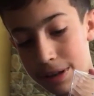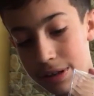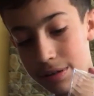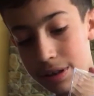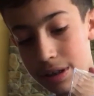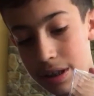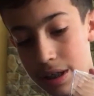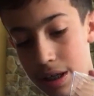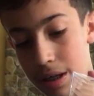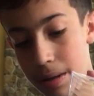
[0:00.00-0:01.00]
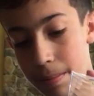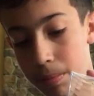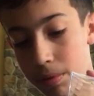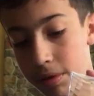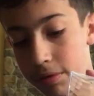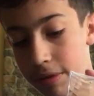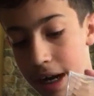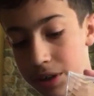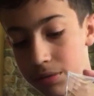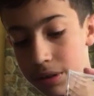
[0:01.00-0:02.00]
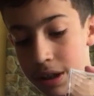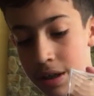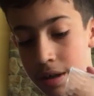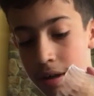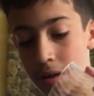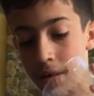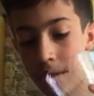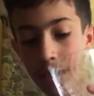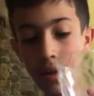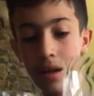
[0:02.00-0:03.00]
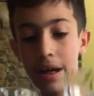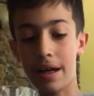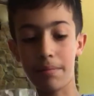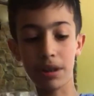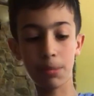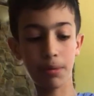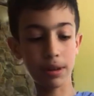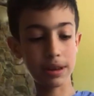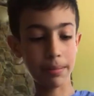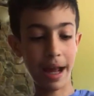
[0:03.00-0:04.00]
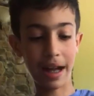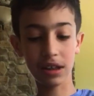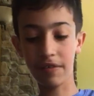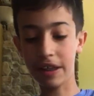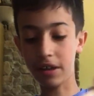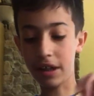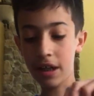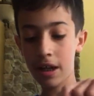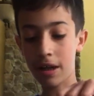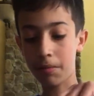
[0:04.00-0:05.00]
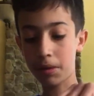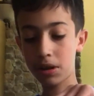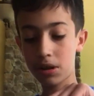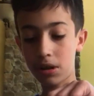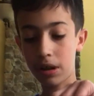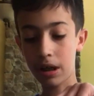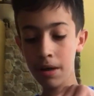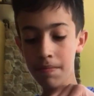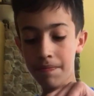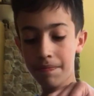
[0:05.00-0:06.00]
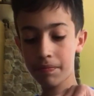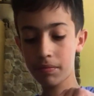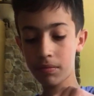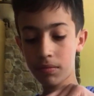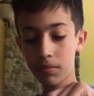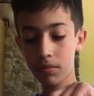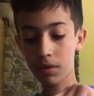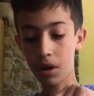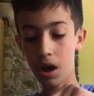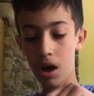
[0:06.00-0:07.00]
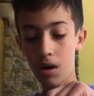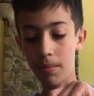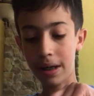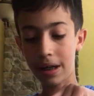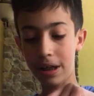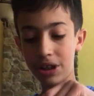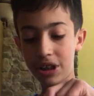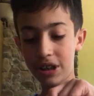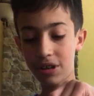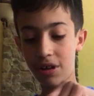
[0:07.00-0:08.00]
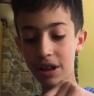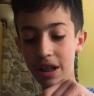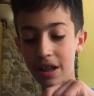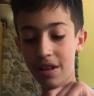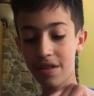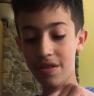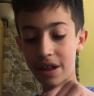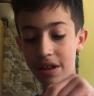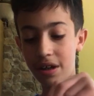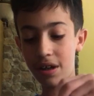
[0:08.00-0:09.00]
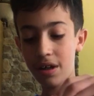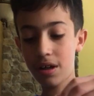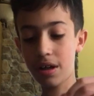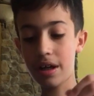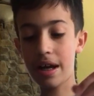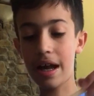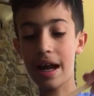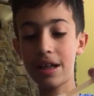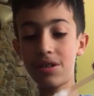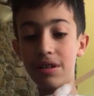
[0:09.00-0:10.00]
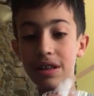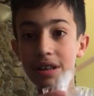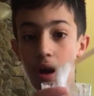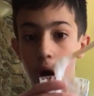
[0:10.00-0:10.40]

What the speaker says: So just pour gradually. Okay, I'm just poured some activator in, and I'm going to stir it up. Oh my gosh, it's already getting thicker, as you can see.